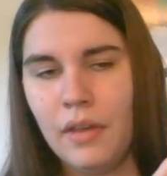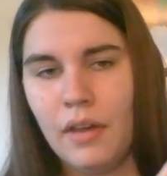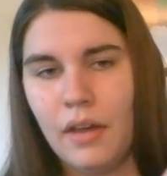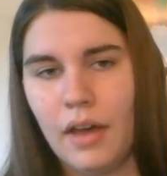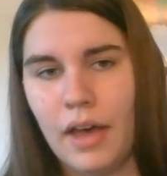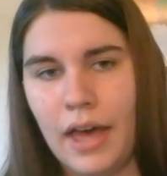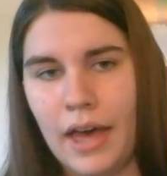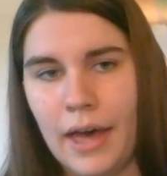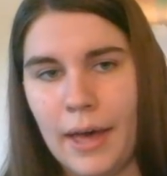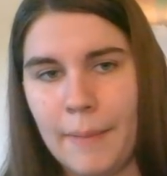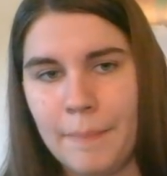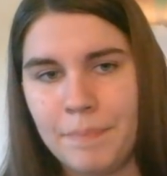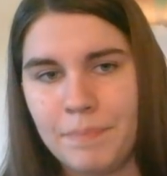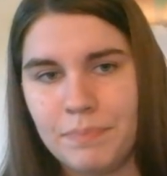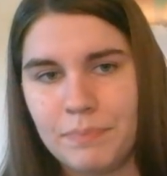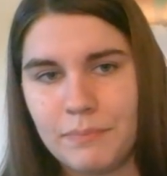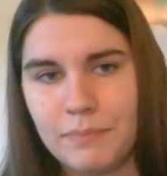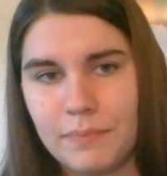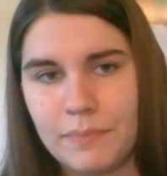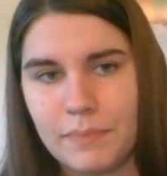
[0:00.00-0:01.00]

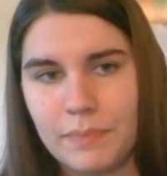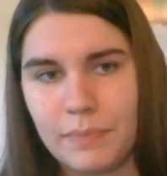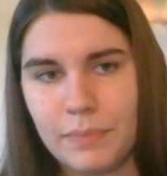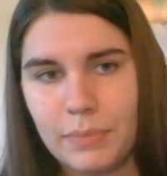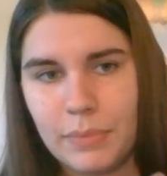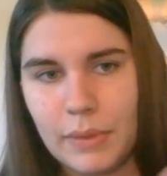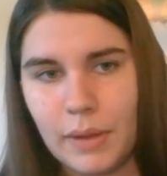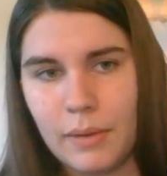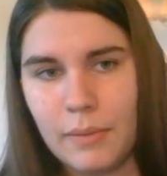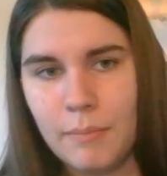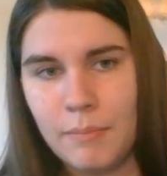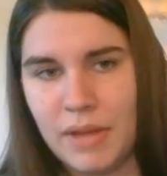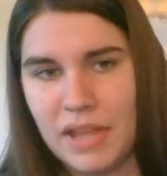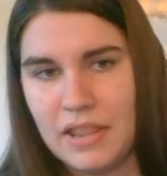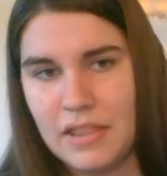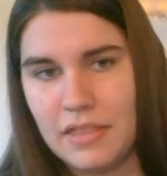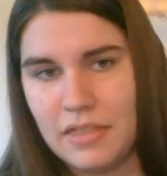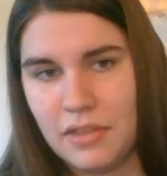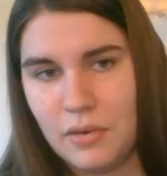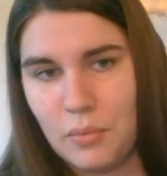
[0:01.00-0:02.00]
But
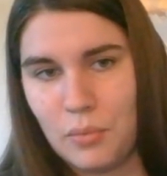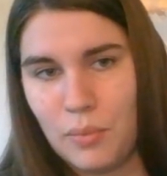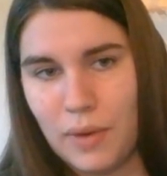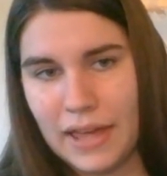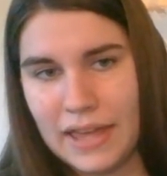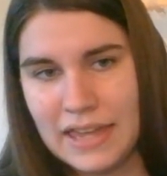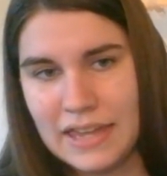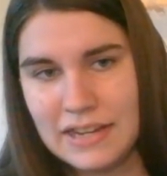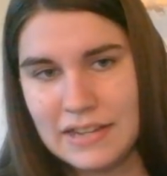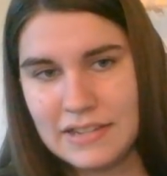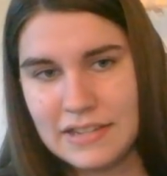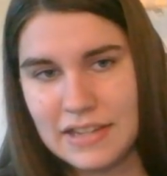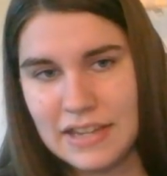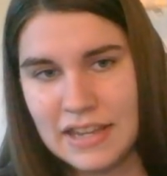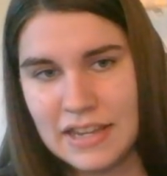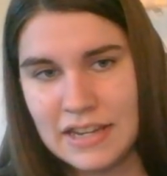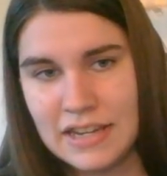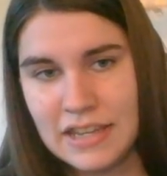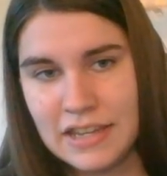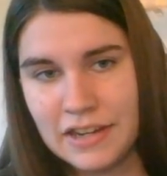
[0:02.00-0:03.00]
the white
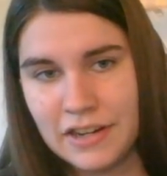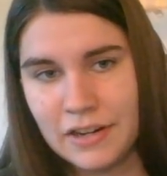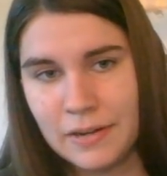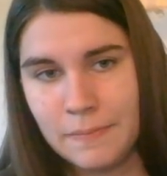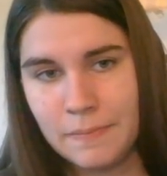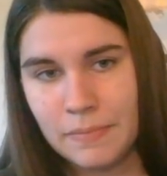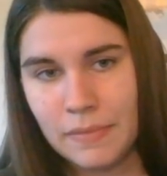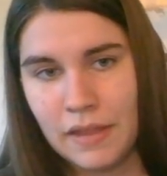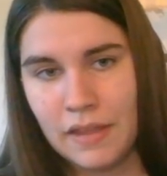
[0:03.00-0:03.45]
in here